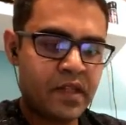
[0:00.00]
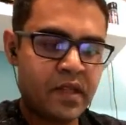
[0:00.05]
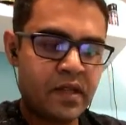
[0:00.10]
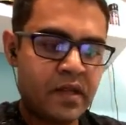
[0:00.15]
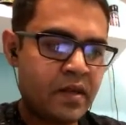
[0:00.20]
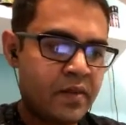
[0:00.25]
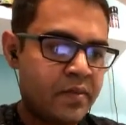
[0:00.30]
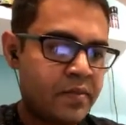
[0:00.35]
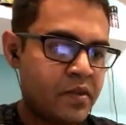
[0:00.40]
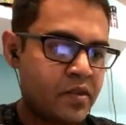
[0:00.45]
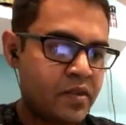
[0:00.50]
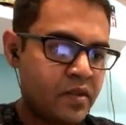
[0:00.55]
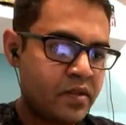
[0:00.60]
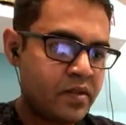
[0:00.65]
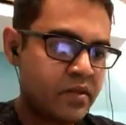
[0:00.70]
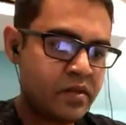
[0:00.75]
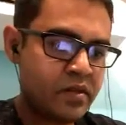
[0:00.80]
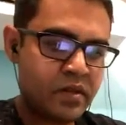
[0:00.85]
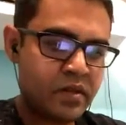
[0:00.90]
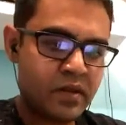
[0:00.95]
let me
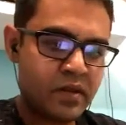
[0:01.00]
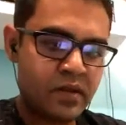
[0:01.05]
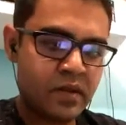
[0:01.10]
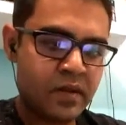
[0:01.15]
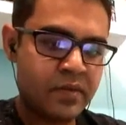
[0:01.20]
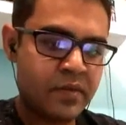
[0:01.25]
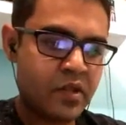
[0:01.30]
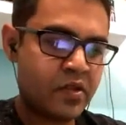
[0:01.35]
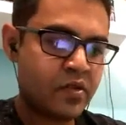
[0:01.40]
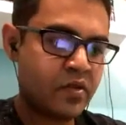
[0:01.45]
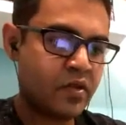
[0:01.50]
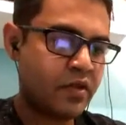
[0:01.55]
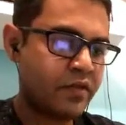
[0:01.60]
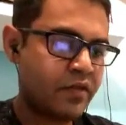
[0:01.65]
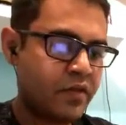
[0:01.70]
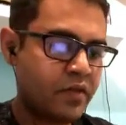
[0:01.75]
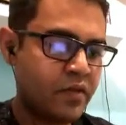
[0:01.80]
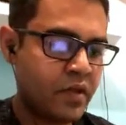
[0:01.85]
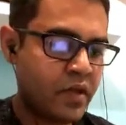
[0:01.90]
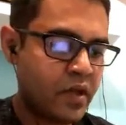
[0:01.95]
just rub this off.
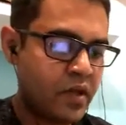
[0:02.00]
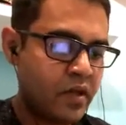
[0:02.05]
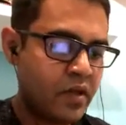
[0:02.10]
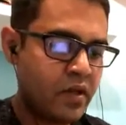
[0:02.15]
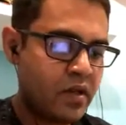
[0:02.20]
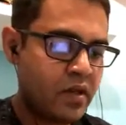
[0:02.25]
Okay.